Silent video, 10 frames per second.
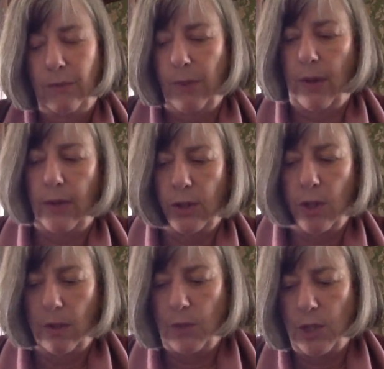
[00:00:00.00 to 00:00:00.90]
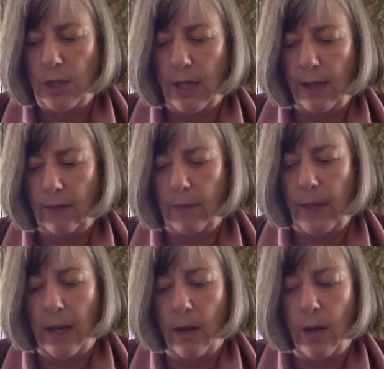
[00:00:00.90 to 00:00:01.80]
by the time she takes
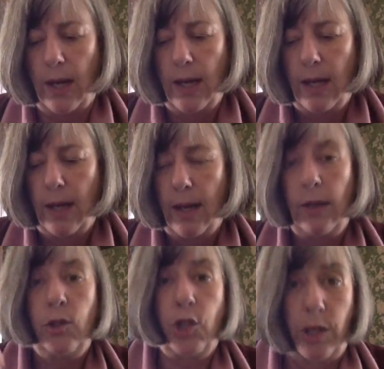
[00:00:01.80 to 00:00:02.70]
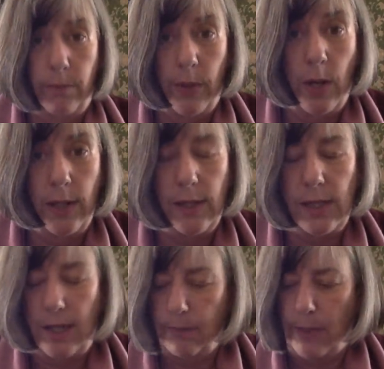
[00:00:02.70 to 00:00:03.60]
power, she and Biden
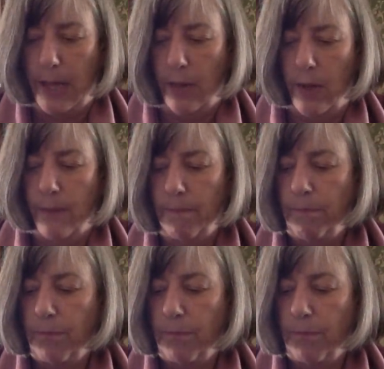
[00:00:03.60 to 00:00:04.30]
take power,